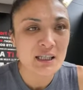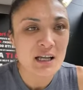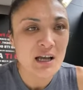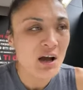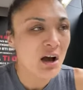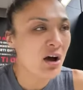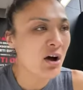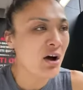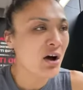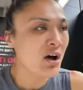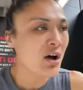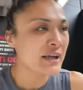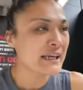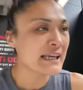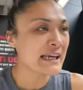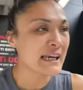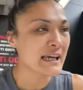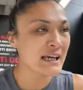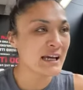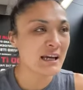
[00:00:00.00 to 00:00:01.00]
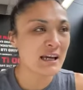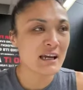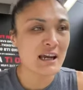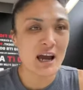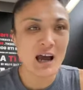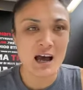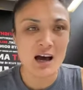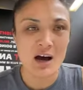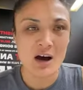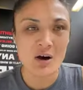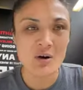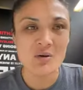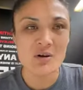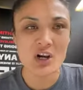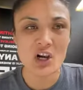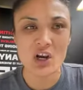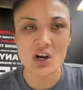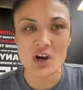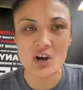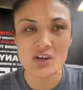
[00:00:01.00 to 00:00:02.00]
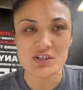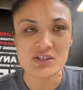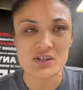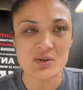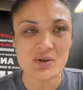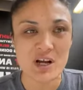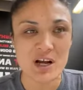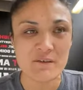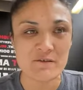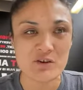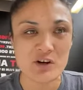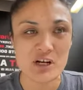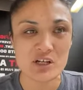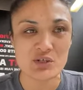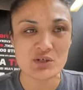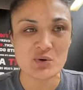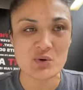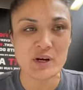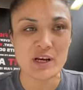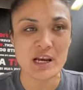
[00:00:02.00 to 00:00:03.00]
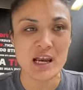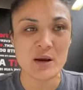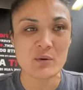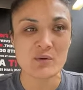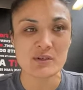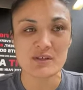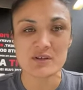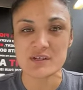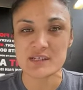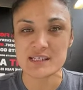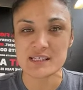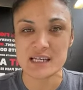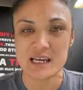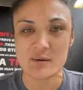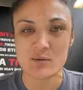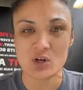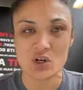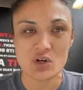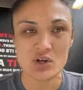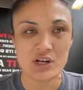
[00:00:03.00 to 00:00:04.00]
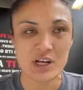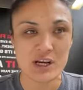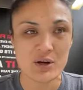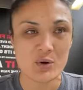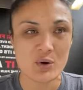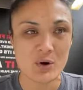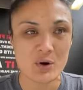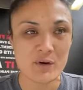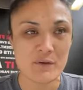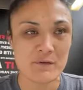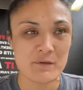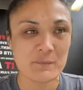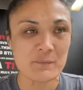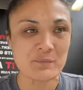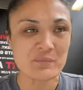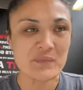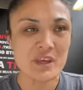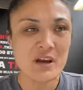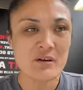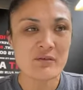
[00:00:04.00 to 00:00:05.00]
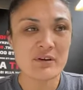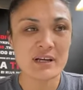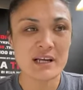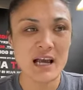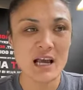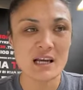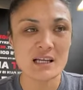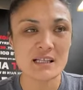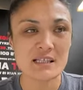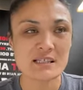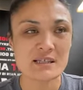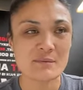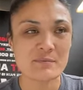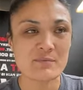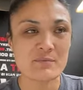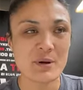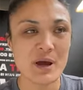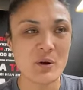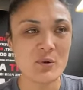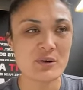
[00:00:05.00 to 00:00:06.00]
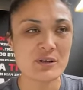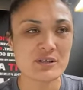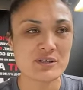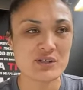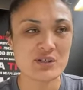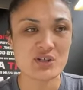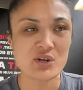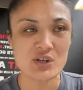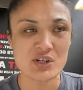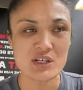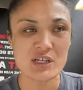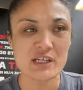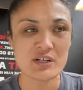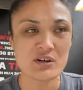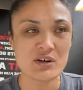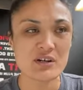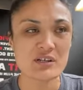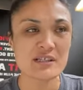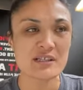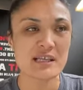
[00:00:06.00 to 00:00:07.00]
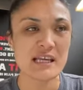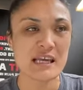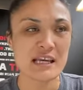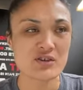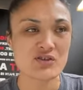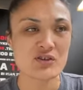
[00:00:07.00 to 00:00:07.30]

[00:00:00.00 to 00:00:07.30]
Oh, yeah, Carl closed soon after I joined and was on a steep learning curve. Regardless, but certainly noticed the extra